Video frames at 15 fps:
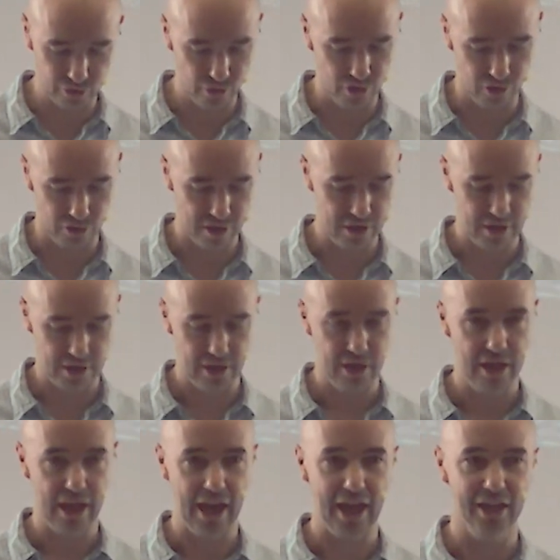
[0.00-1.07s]
law.
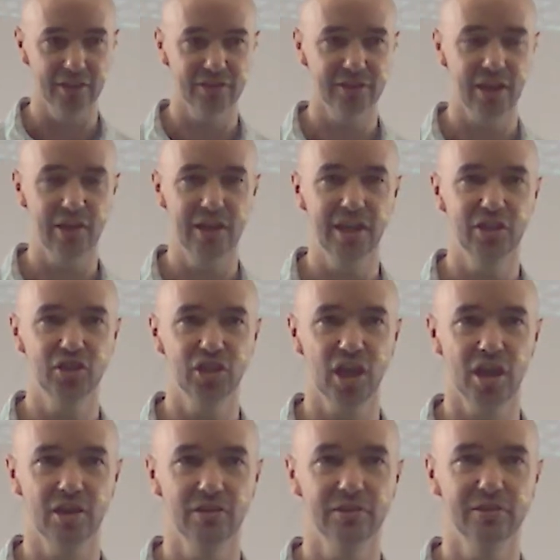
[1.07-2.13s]
And so he
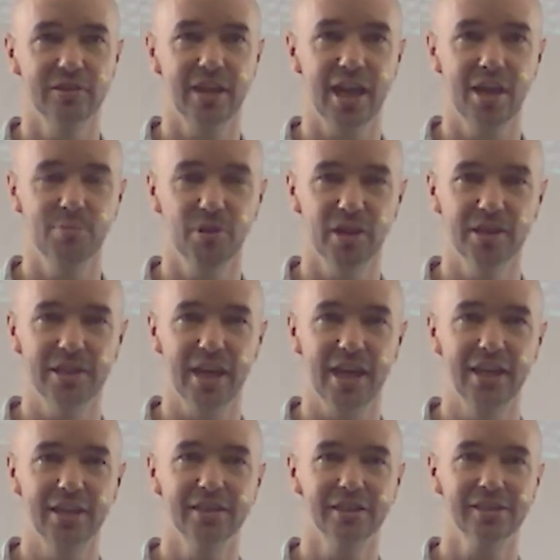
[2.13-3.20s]
chose day by
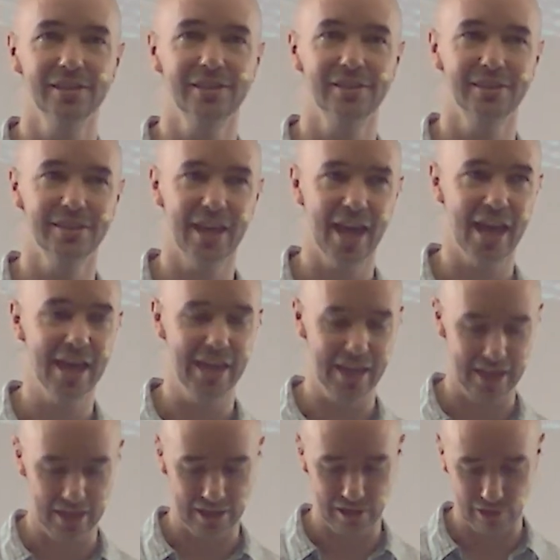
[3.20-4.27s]
day to
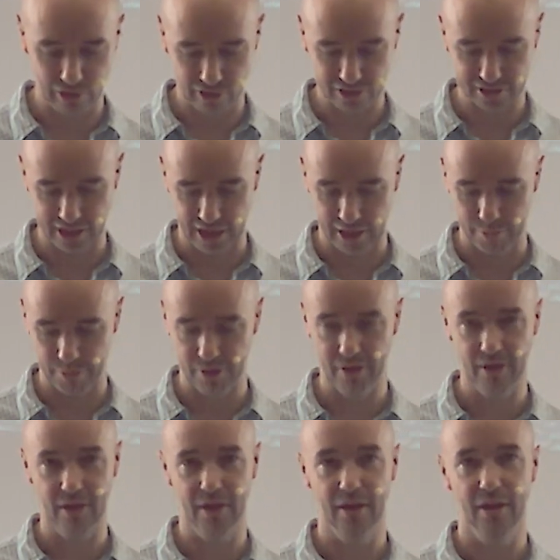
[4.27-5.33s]
stay locked up,
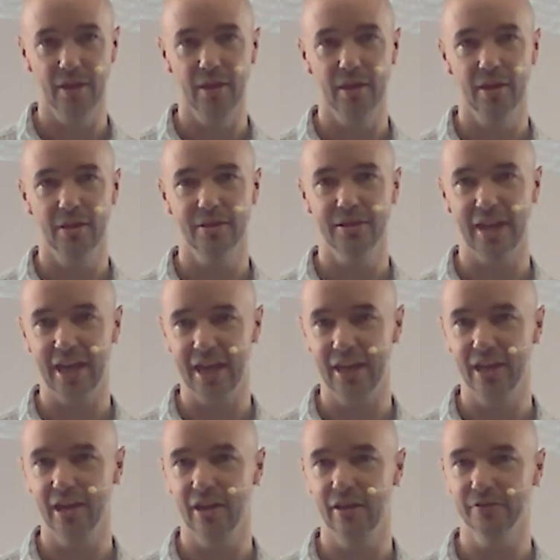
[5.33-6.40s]

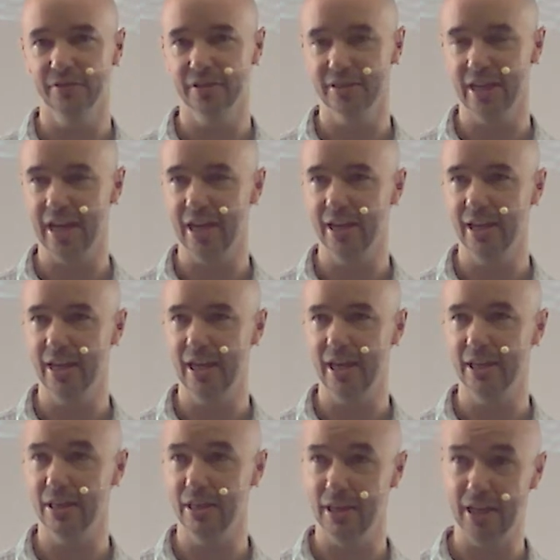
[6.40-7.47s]
day after day.
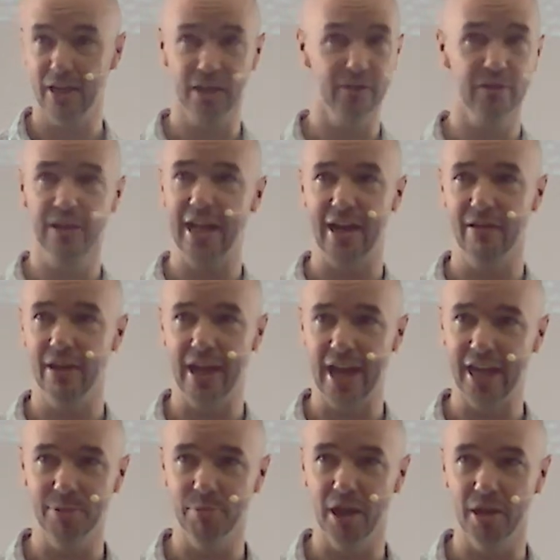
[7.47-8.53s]
He could have got out at
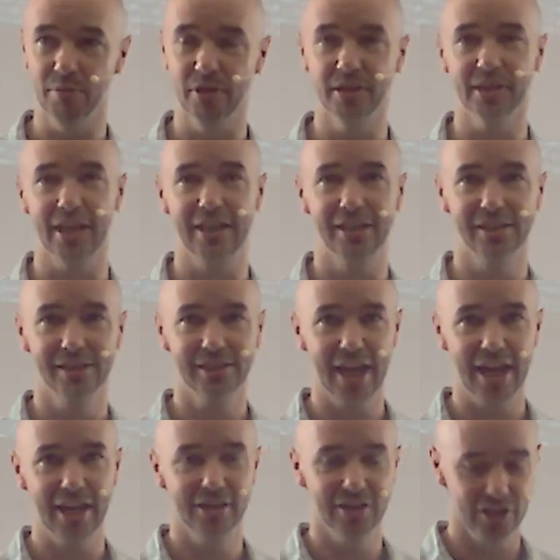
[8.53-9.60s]
any moment, and he
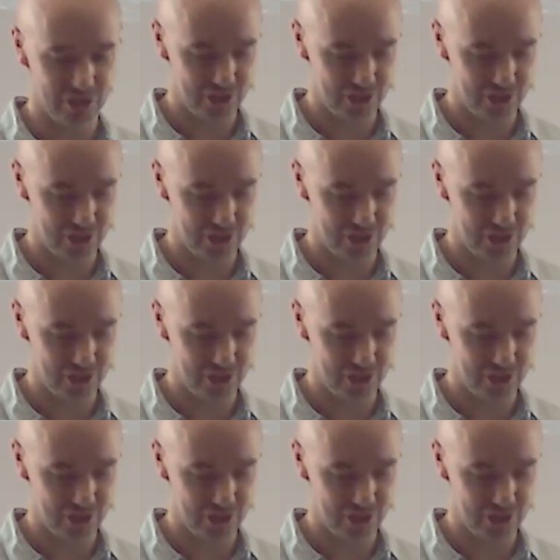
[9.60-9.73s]
stayed